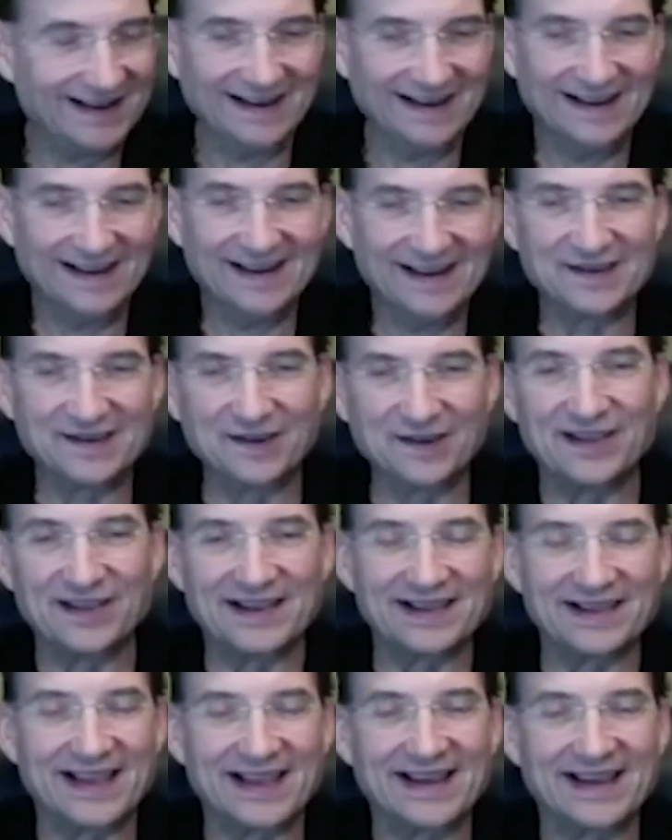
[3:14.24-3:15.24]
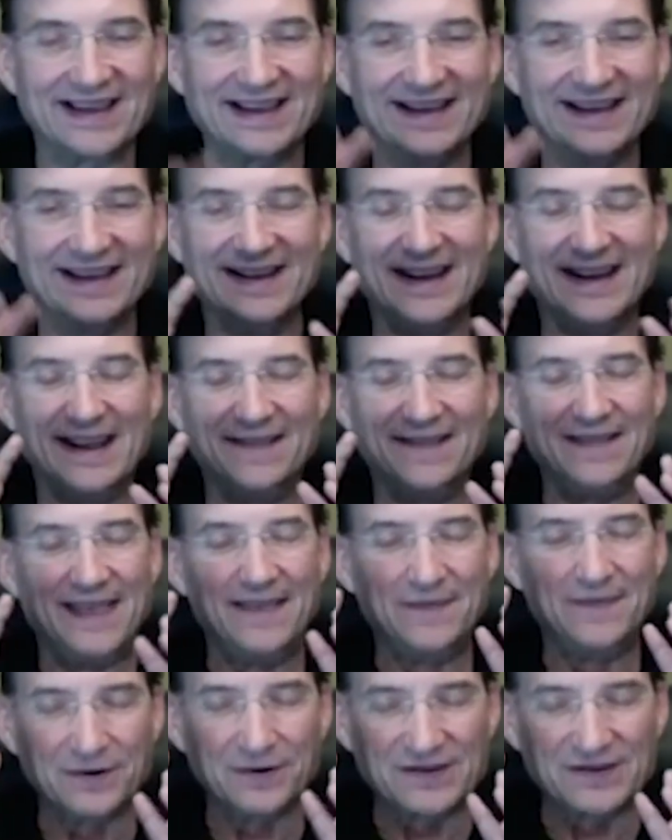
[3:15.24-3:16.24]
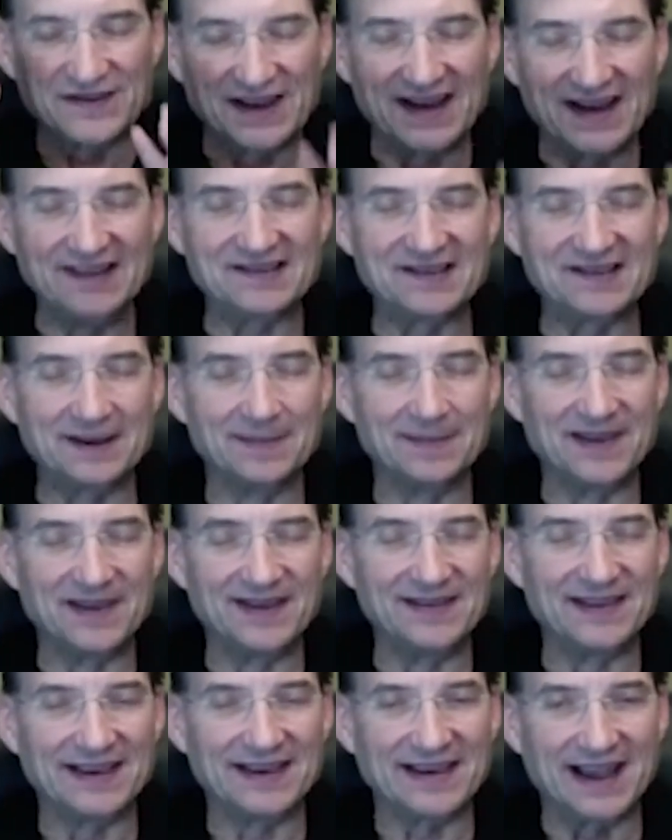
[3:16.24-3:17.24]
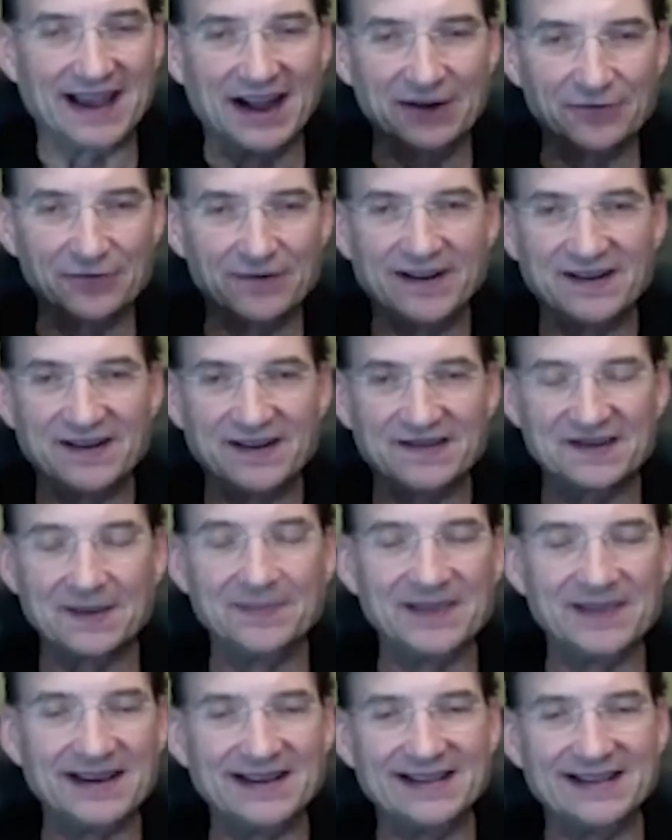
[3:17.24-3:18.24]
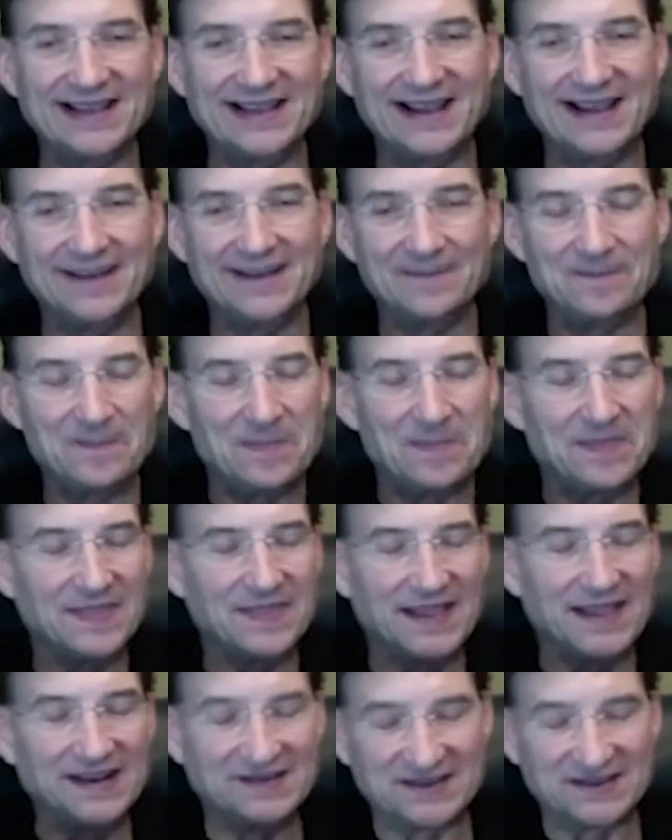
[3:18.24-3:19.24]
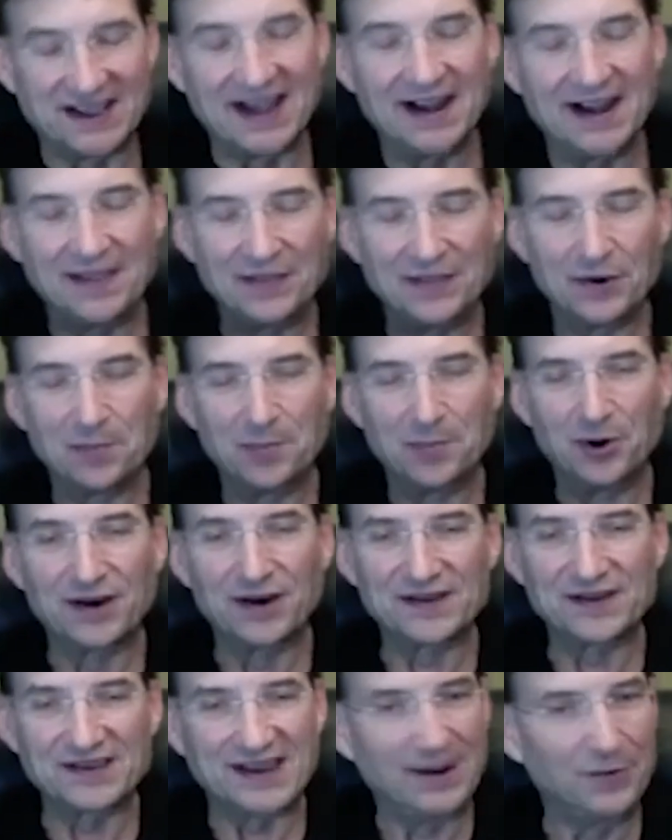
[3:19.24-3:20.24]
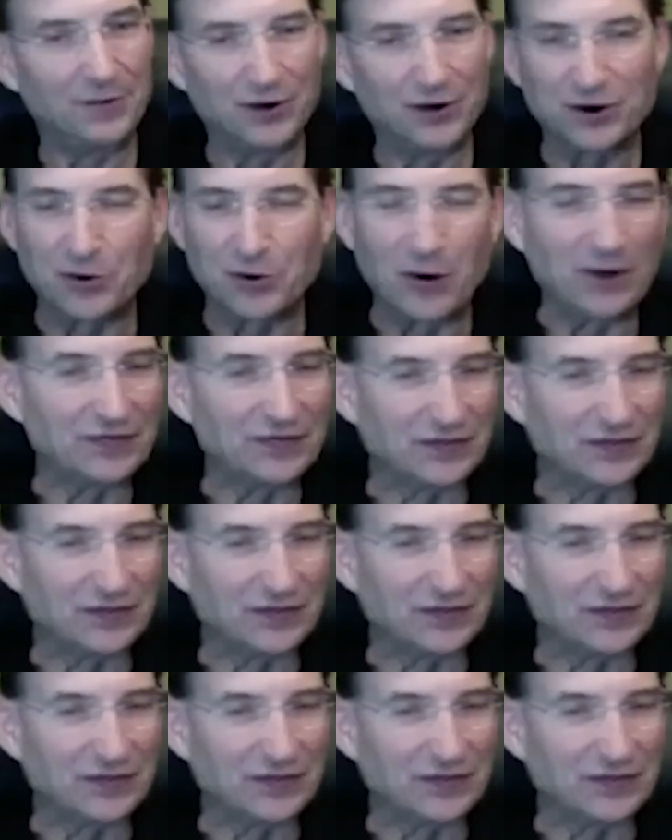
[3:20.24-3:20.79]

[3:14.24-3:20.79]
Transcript: So they're like, if they're saying something that contradicts something that they said in their books, he would quote their